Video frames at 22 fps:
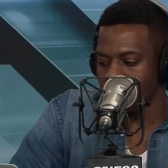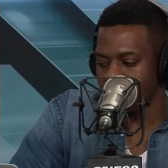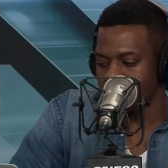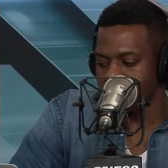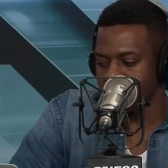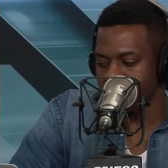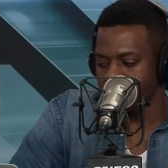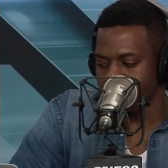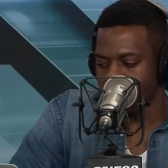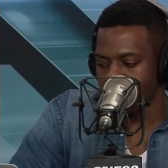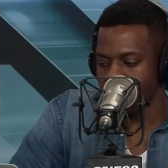I
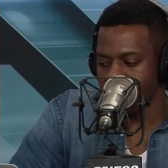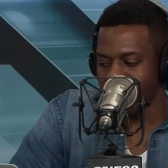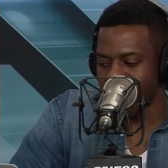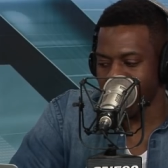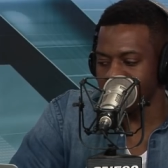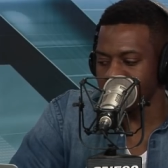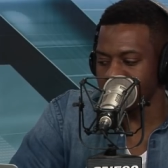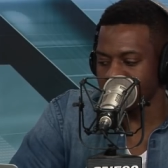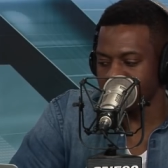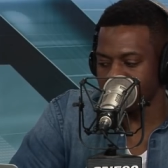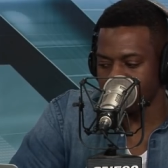mean, part of
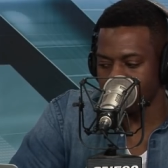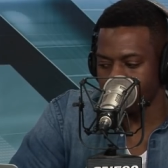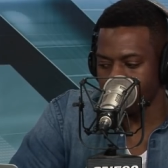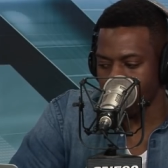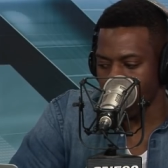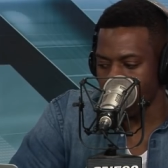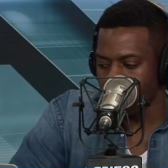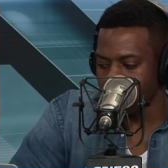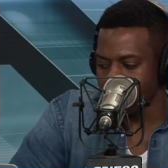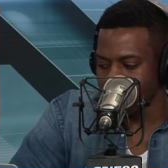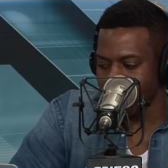that is the
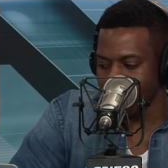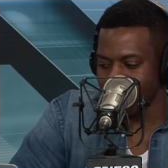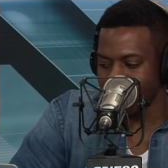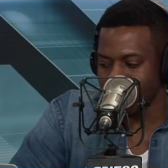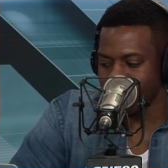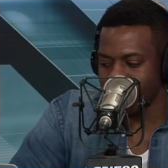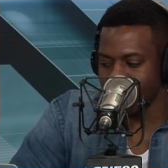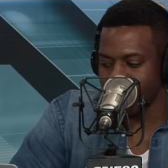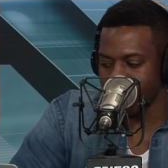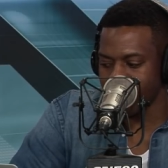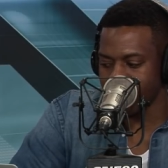ball was
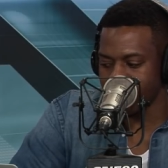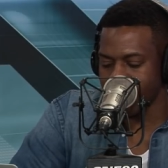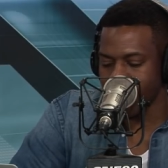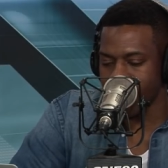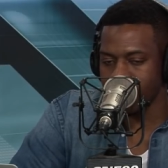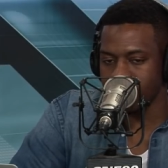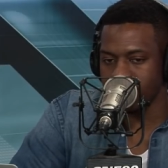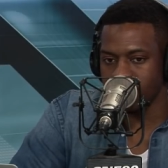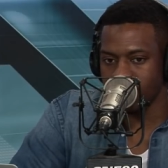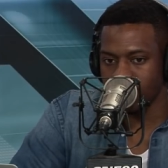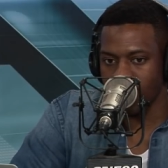his in his
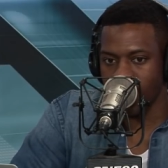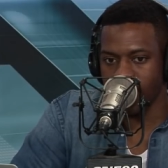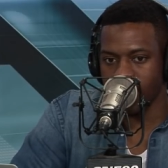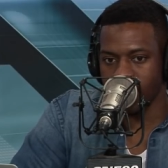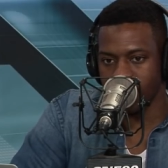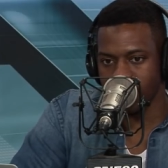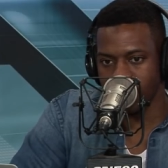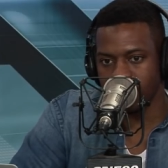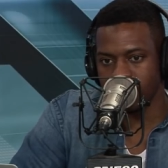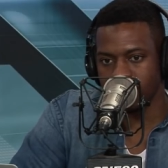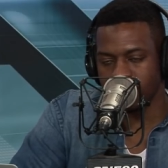hands a lot. I
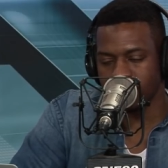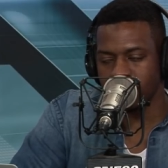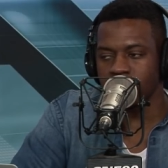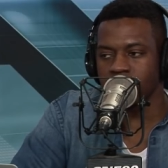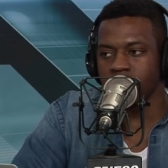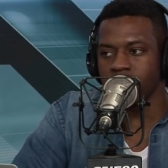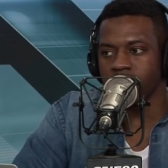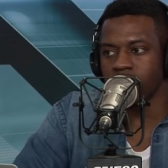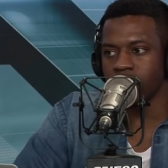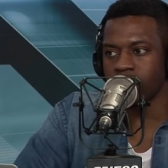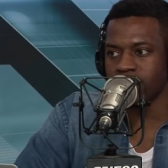th- still
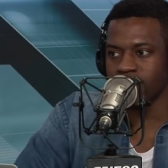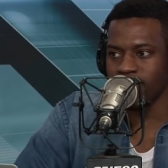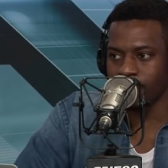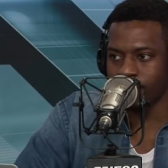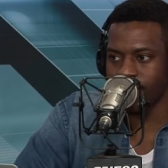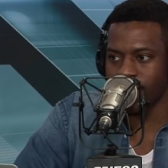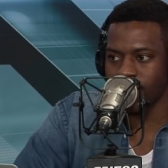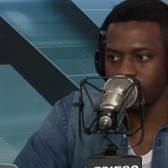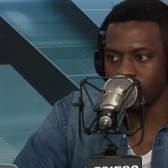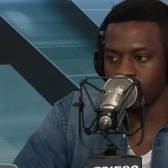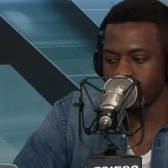think he was a
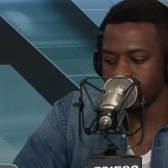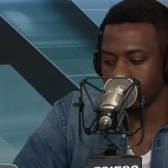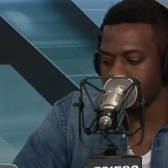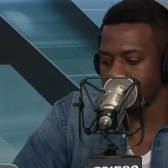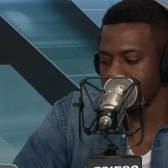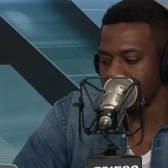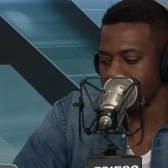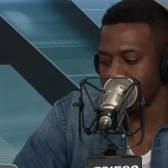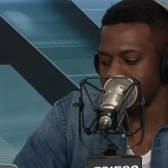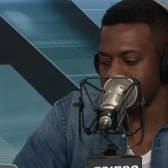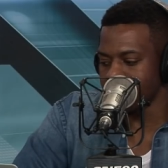bit loose
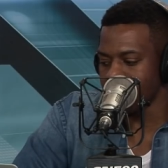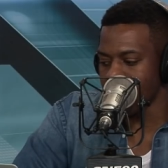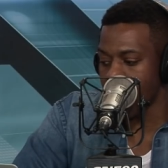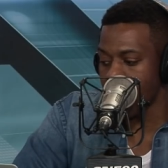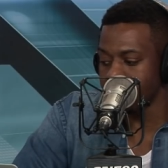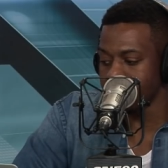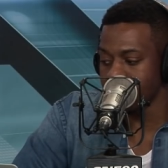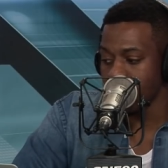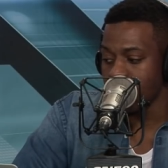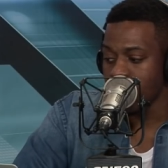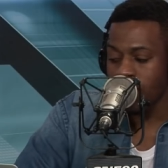with it at
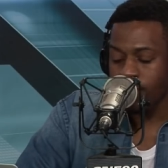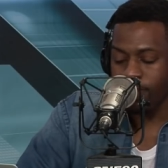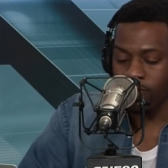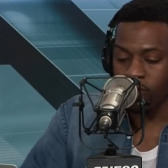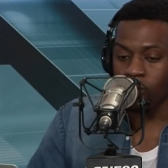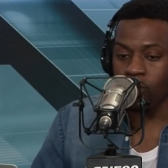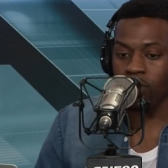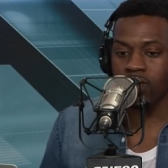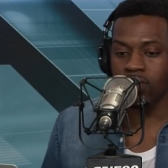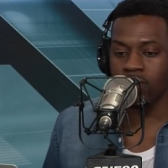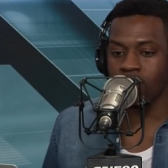times, but
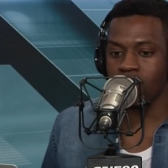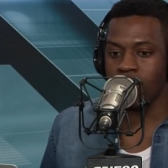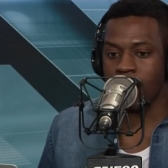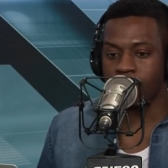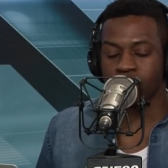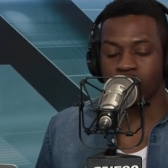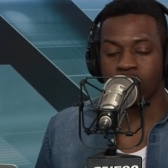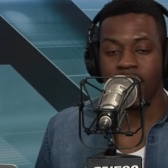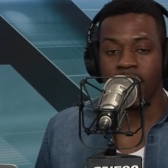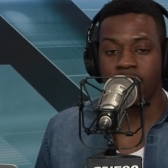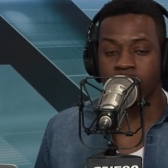no yeah. other
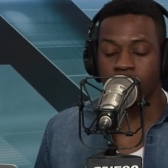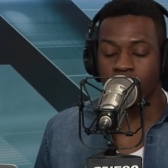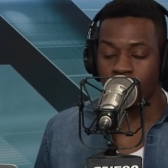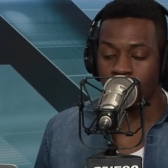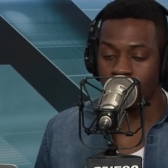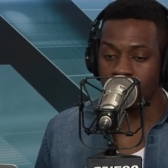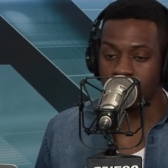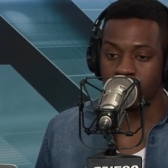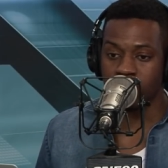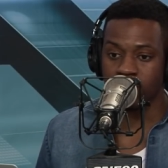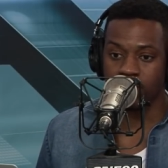Raptor had
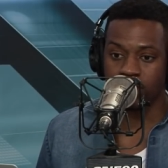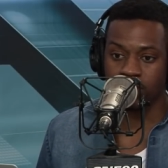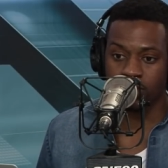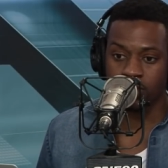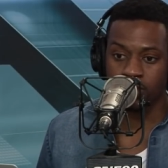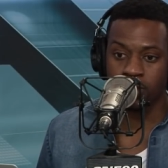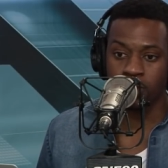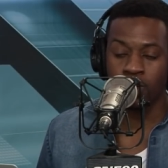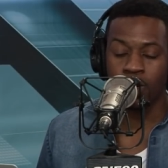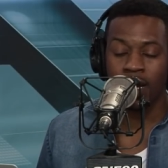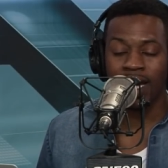more than
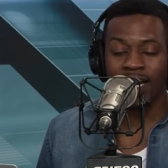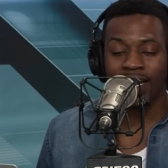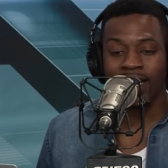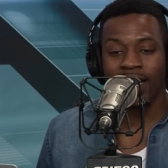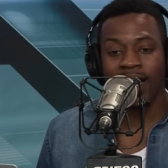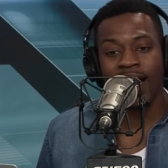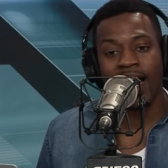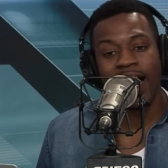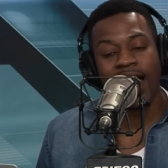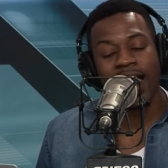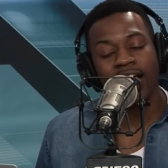two.
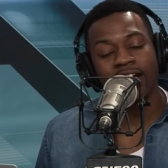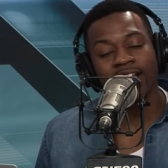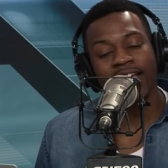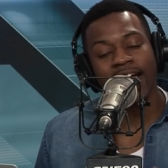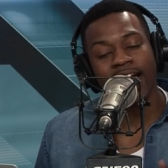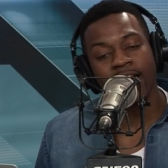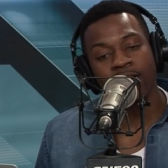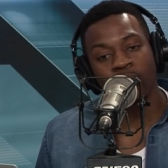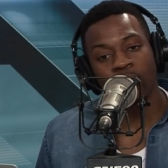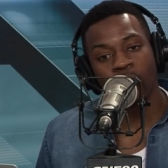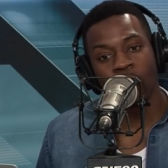Kyle
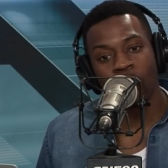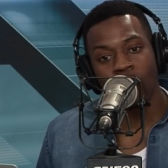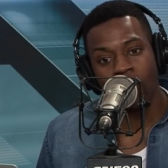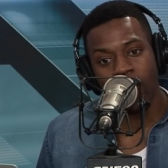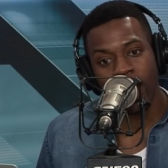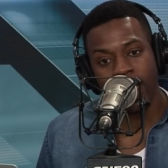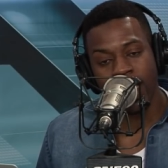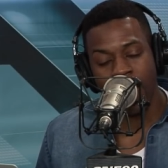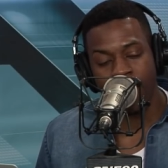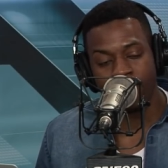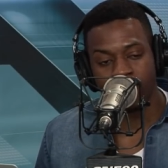had
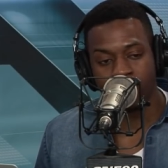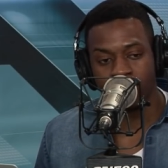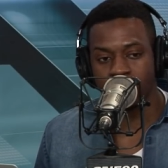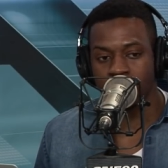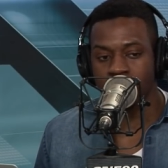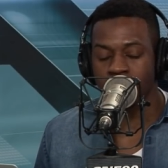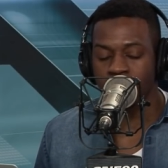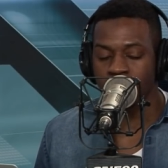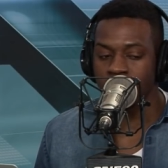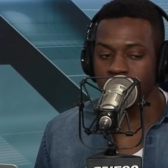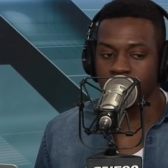one after
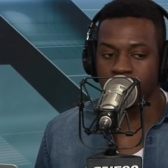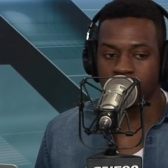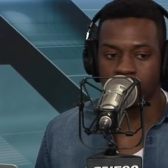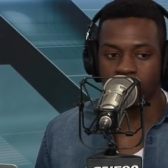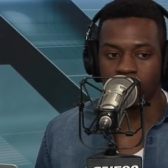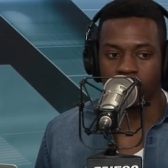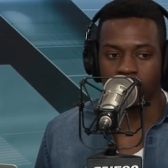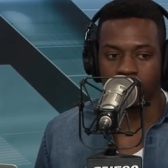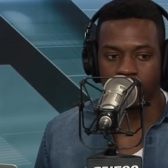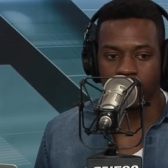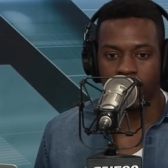he really
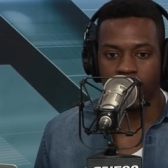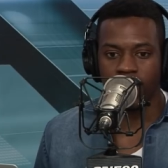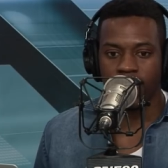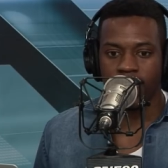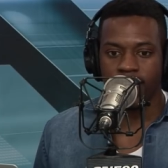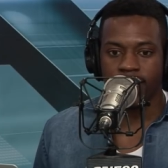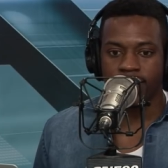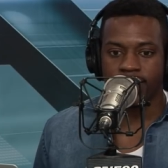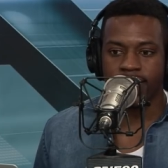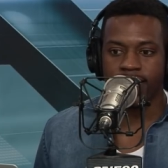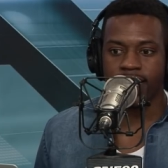struggled
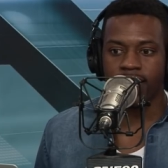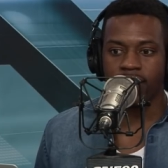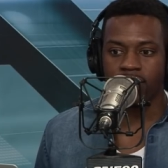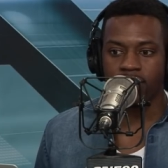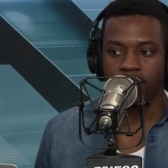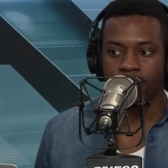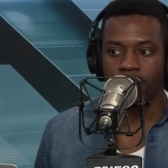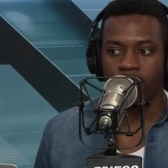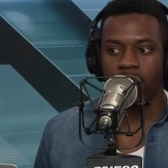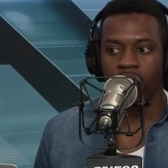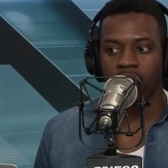taking care of
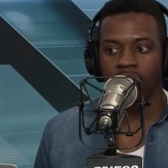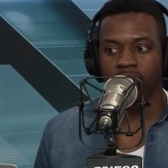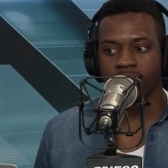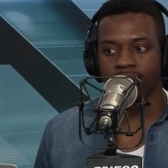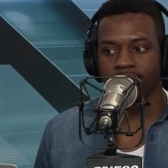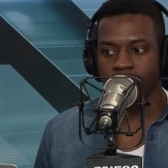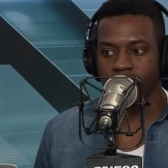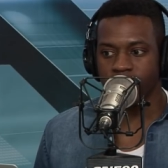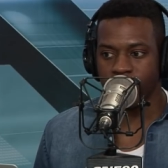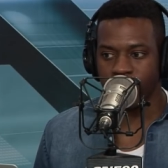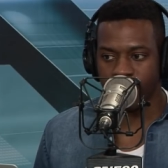the ball
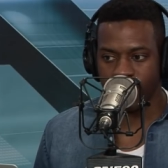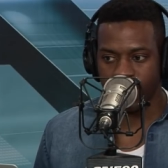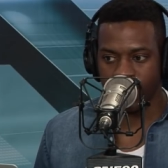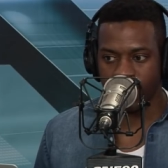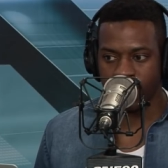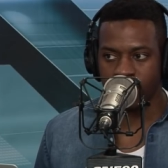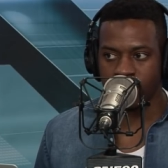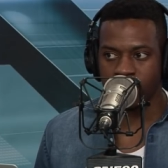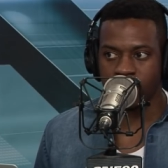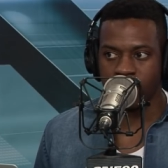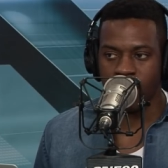in,
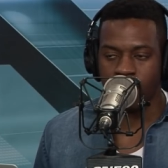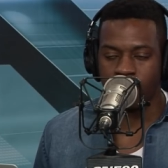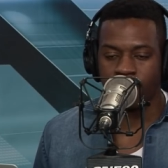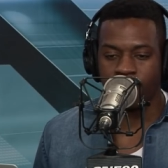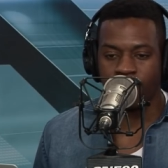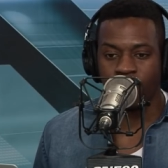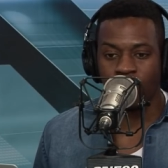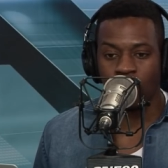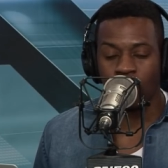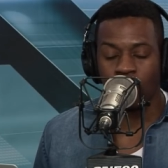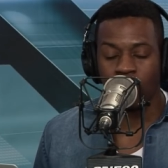in game
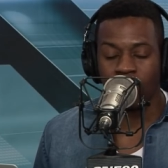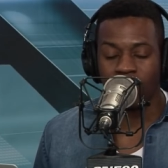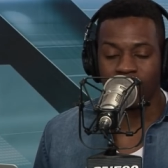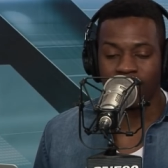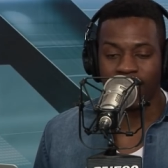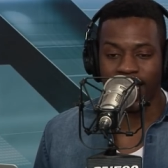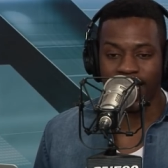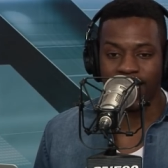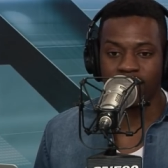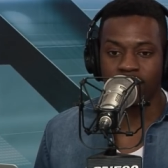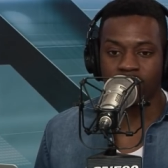four,
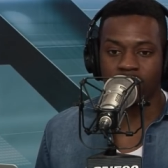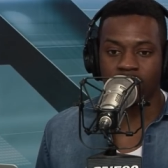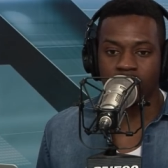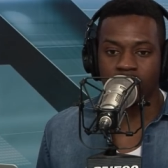and